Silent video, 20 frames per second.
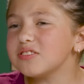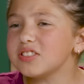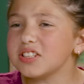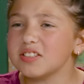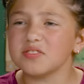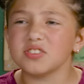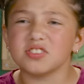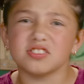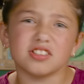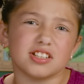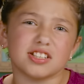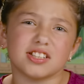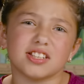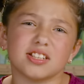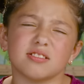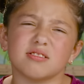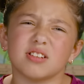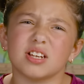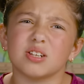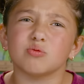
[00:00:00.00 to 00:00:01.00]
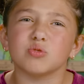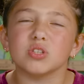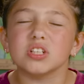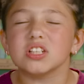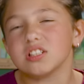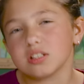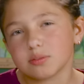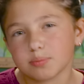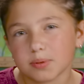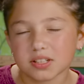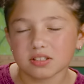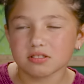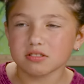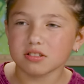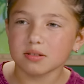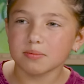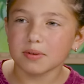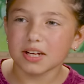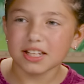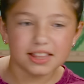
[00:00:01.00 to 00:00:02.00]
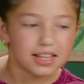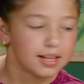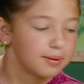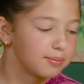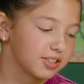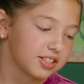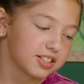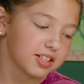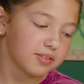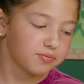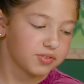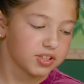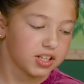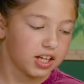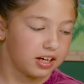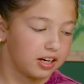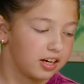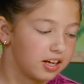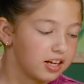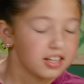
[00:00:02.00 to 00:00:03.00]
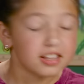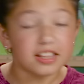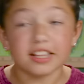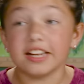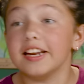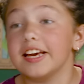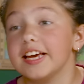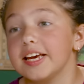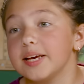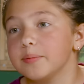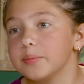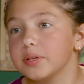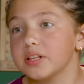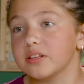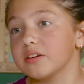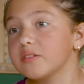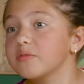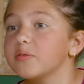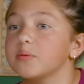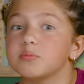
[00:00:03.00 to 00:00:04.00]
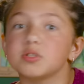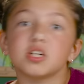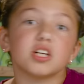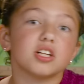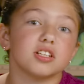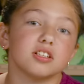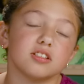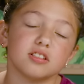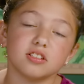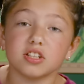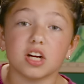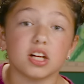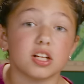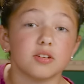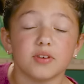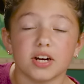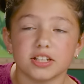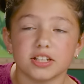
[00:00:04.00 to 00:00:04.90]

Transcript: don't see if there's anything like really special about them except for like the name and they're from Charlie and the Chocolate